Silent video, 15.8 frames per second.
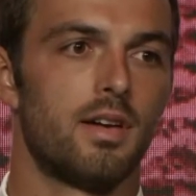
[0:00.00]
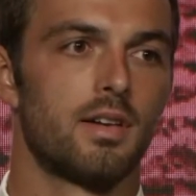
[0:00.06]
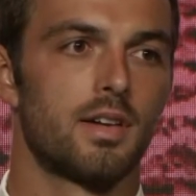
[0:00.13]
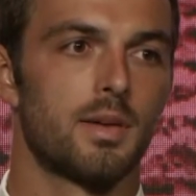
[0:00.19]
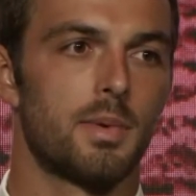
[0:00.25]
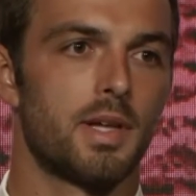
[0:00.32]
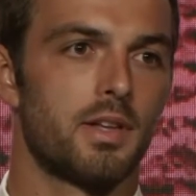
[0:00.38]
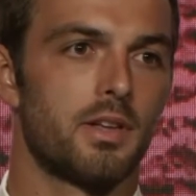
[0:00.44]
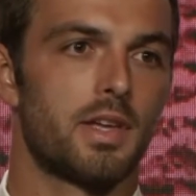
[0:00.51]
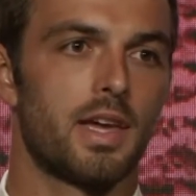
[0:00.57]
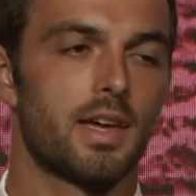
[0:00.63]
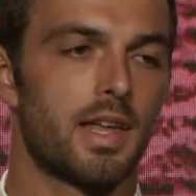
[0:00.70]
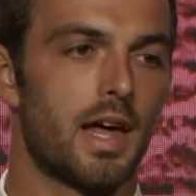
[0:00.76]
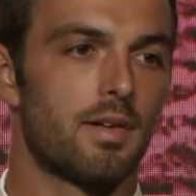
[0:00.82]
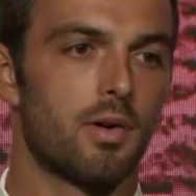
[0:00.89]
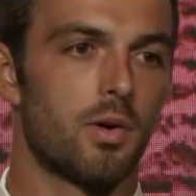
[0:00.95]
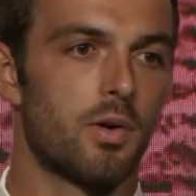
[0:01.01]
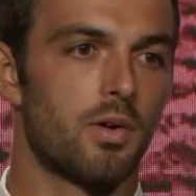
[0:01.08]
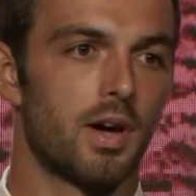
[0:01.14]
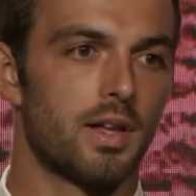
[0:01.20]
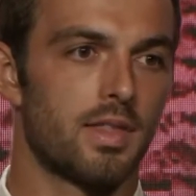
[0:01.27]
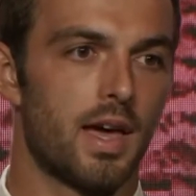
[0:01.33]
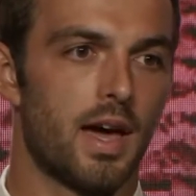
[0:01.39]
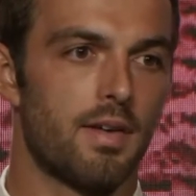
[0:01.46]
Cause, I mean, you can't get out of a hole
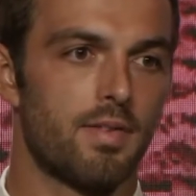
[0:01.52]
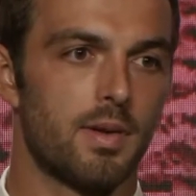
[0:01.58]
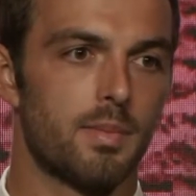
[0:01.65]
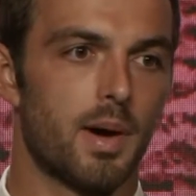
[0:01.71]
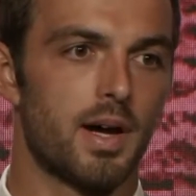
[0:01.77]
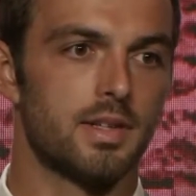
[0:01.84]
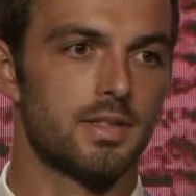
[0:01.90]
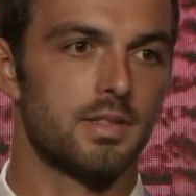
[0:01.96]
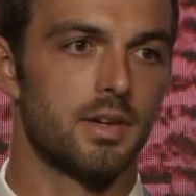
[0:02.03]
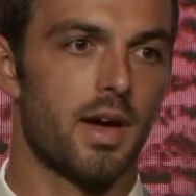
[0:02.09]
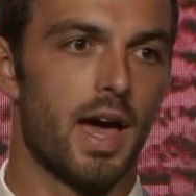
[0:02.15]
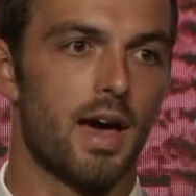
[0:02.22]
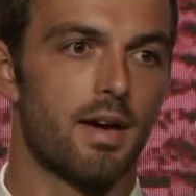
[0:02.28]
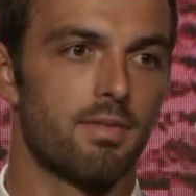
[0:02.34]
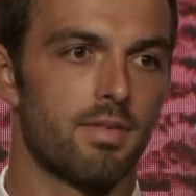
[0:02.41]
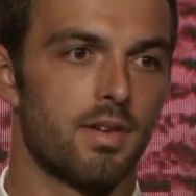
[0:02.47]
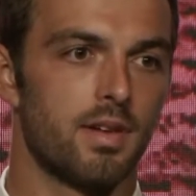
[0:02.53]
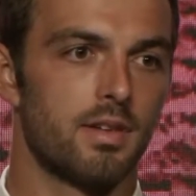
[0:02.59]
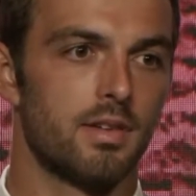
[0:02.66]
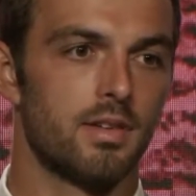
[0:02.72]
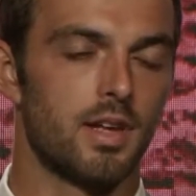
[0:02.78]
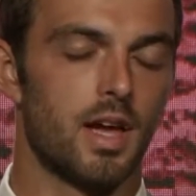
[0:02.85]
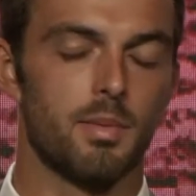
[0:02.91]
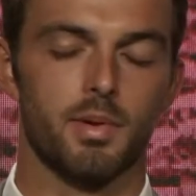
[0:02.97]
like that if anybody's, you know, half in.
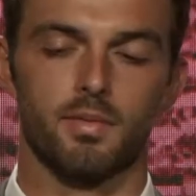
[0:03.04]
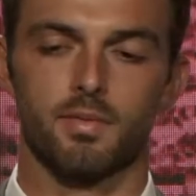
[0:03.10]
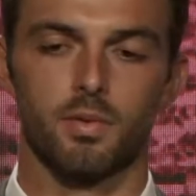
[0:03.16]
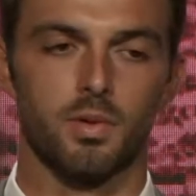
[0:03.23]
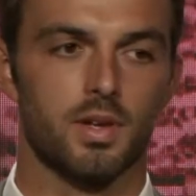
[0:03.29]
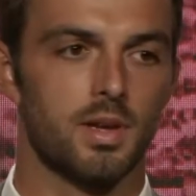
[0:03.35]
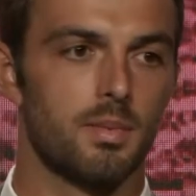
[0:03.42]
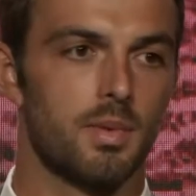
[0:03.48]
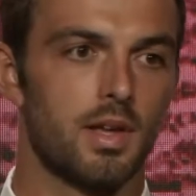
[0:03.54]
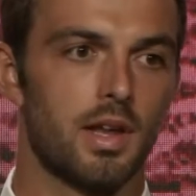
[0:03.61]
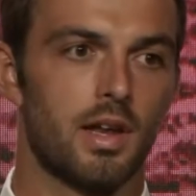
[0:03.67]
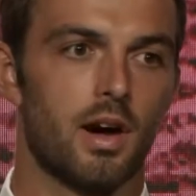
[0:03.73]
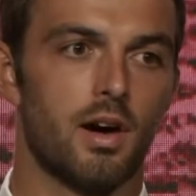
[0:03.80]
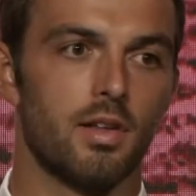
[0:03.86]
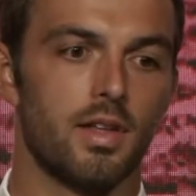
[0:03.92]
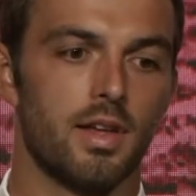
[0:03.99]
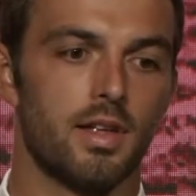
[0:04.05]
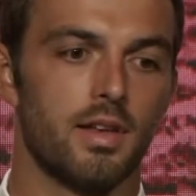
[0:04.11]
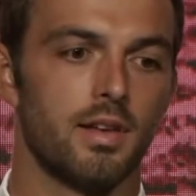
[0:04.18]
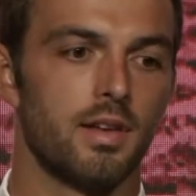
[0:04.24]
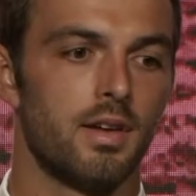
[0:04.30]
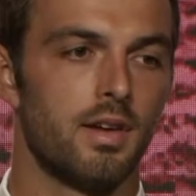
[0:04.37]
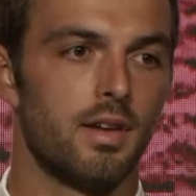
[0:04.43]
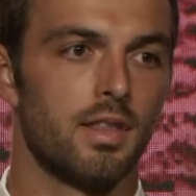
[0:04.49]
You got to be fully committed, all in.
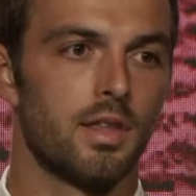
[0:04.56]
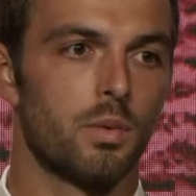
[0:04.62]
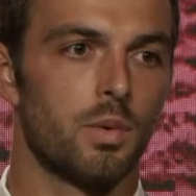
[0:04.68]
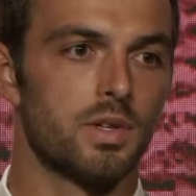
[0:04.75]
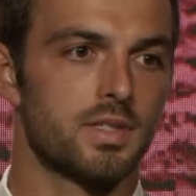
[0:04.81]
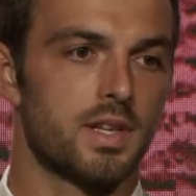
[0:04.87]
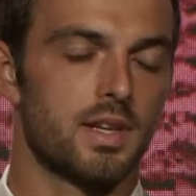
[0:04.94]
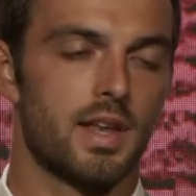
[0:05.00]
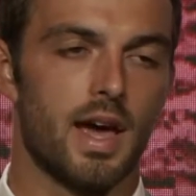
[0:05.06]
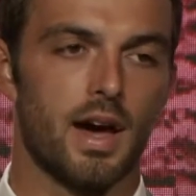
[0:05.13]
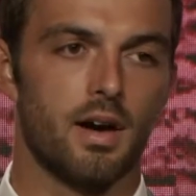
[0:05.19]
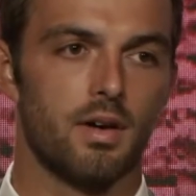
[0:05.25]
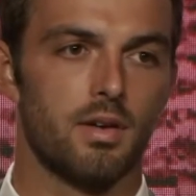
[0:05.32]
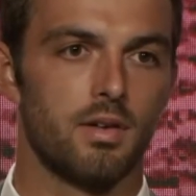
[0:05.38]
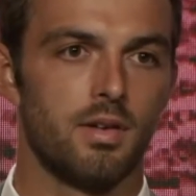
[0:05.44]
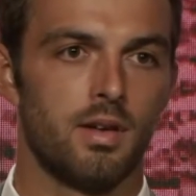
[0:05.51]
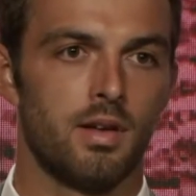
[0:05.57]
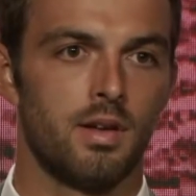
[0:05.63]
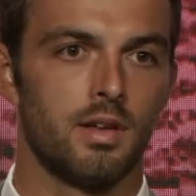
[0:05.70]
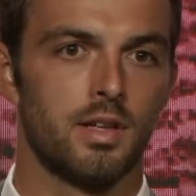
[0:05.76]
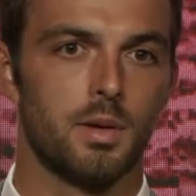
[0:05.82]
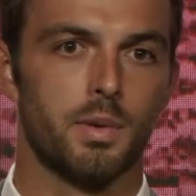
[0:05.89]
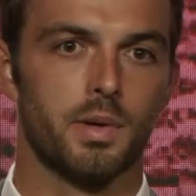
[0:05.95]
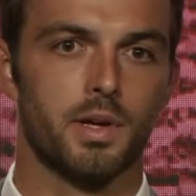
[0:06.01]
There wasn't a doubt.
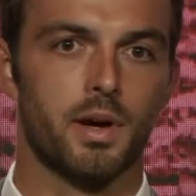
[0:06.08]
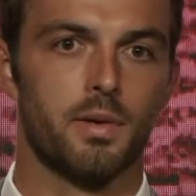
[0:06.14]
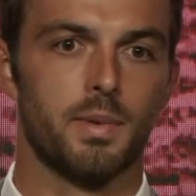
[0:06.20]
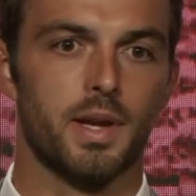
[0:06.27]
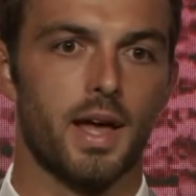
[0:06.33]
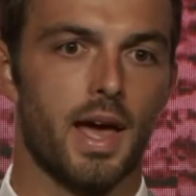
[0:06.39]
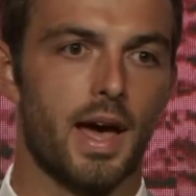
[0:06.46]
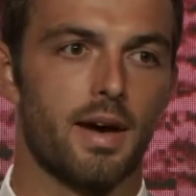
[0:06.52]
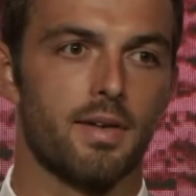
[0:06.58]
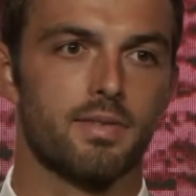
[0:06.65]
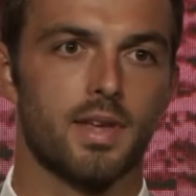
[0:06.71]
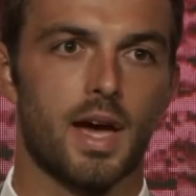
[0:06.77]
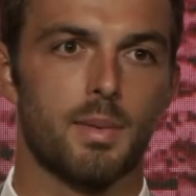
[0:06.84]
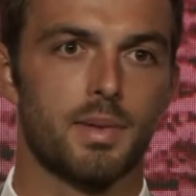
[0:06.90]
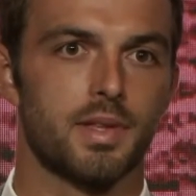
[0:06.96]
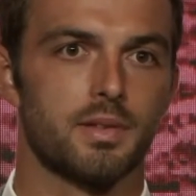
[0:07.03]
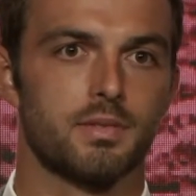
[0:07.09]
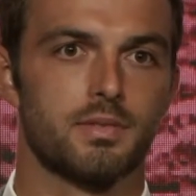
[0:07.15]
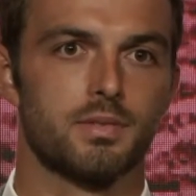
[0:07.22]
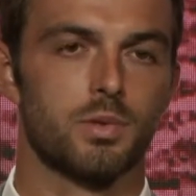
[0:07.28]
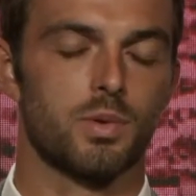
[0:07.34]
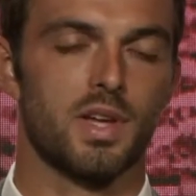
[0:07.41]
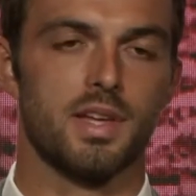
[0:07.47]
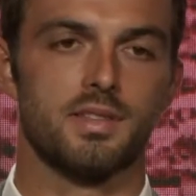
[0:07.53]
You know, we go in at halftime, I think it was
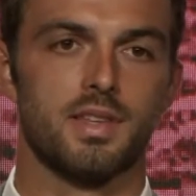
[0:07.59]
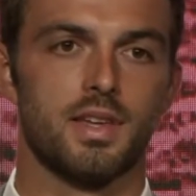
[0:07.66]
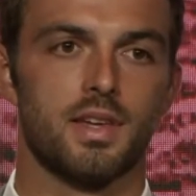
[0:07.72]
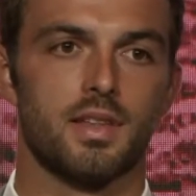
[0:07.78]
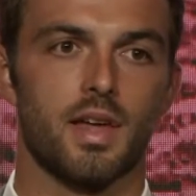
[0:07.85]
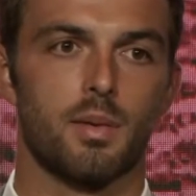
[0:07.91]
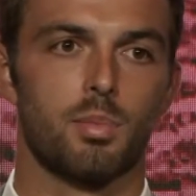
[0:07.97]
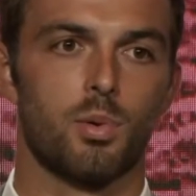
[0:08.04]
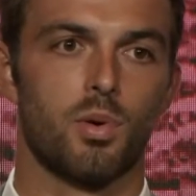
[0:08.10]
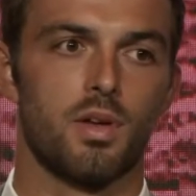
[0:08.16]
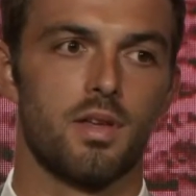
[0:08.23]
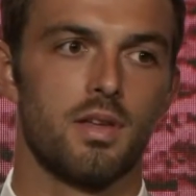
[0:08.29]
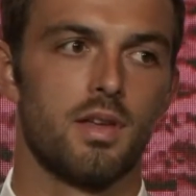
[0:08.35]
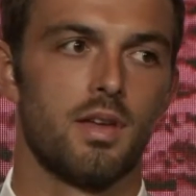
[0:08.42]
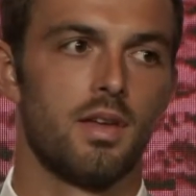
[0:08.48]
twenty-eight ten at that point.